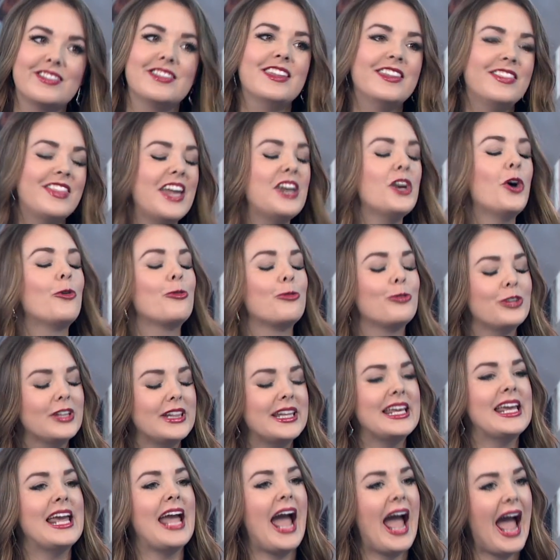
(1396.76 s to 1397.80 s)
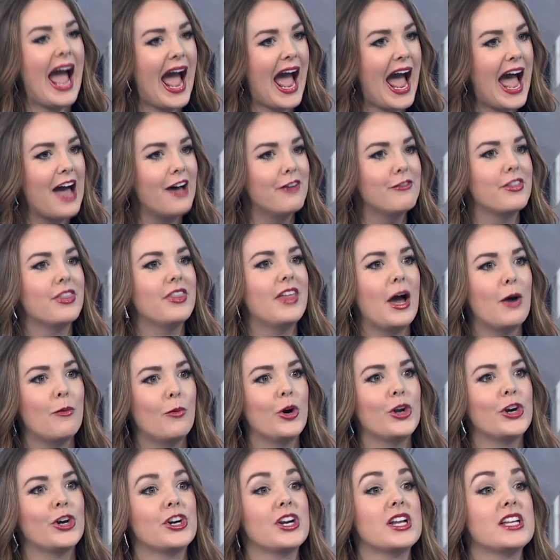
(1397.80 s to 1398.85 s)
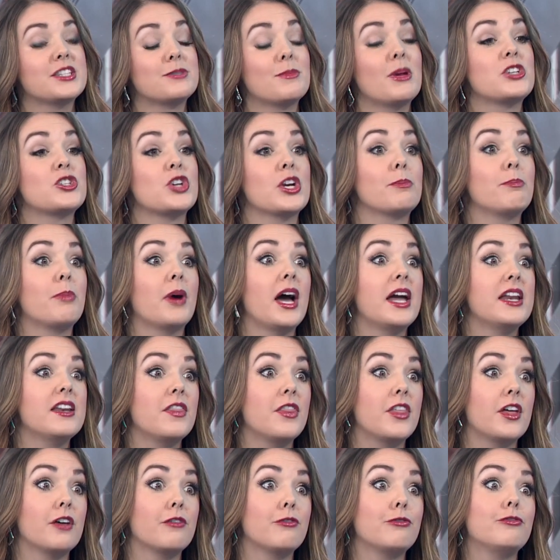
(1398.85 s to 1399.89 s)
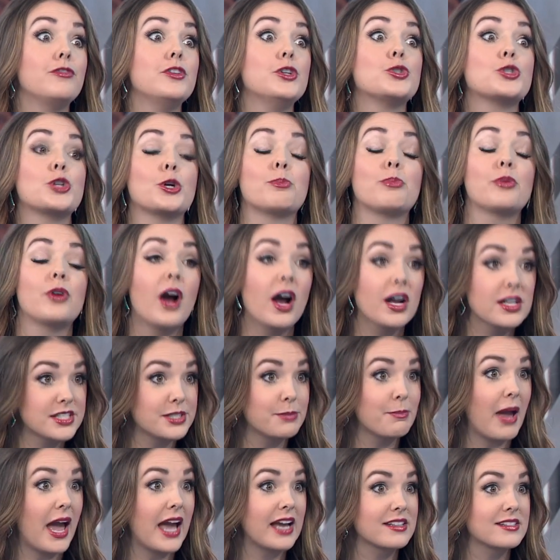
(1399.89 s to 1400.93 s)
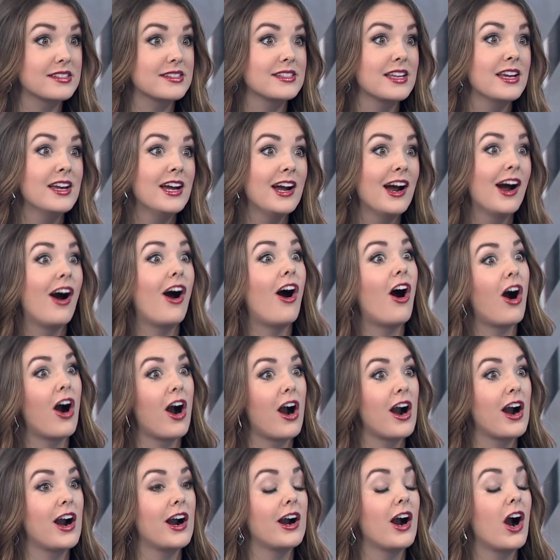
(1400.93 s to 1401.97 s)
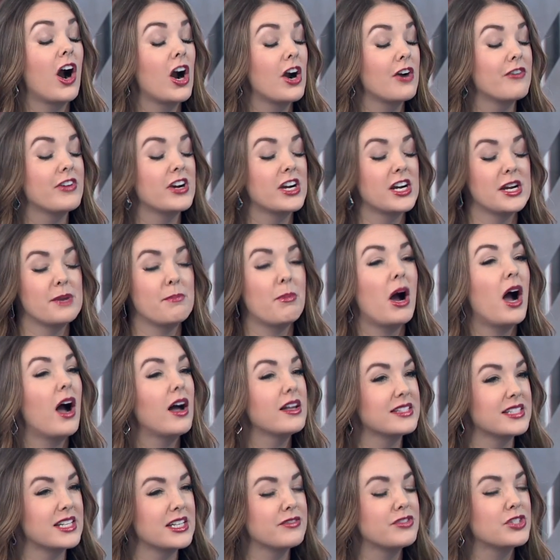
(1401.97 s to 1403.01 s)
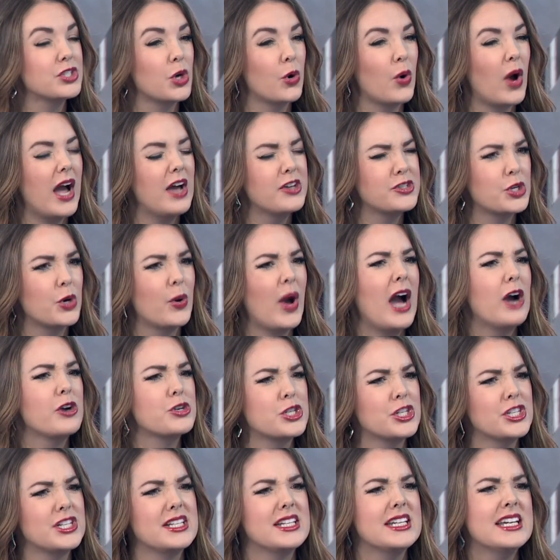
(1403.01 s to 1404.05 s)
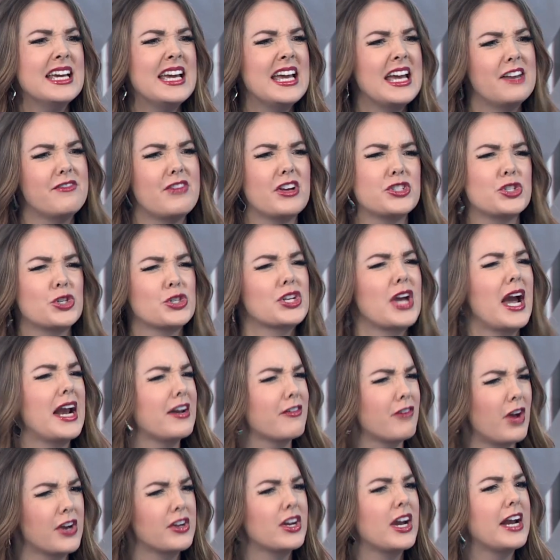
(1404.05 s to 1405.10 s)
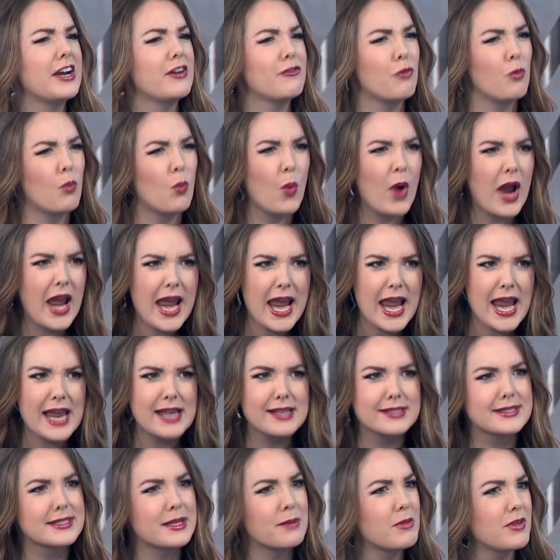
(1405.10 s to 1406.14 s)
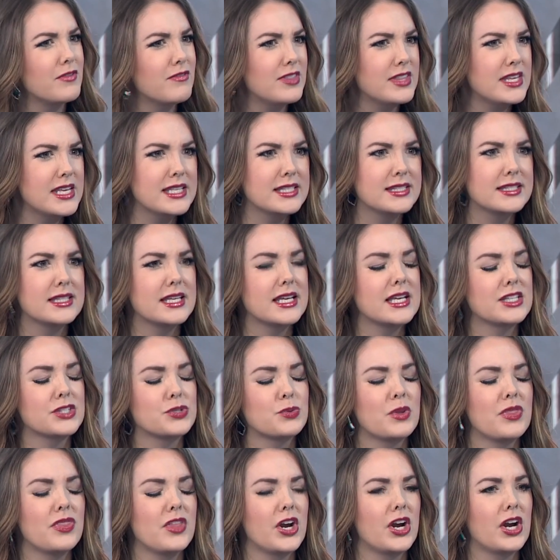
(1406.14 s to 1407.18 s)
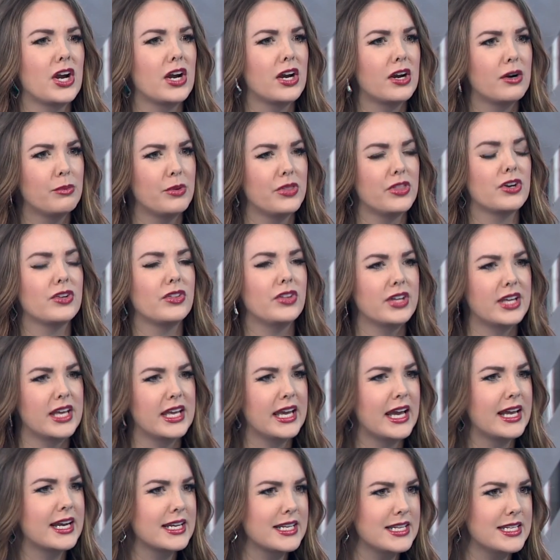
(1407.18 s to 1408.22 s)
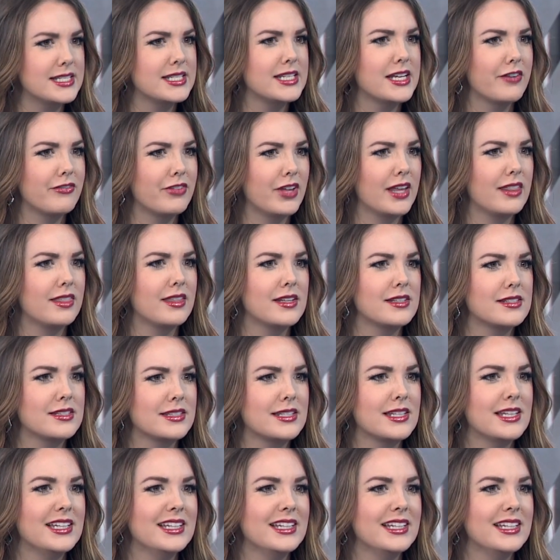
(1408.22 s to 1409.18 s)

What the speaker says: they don't really have that one earnings metric, but mm-hmm. the future prospects are very positive. So yeah. So how should investors kind of weigh some of these things when they're looking at an ETF like this?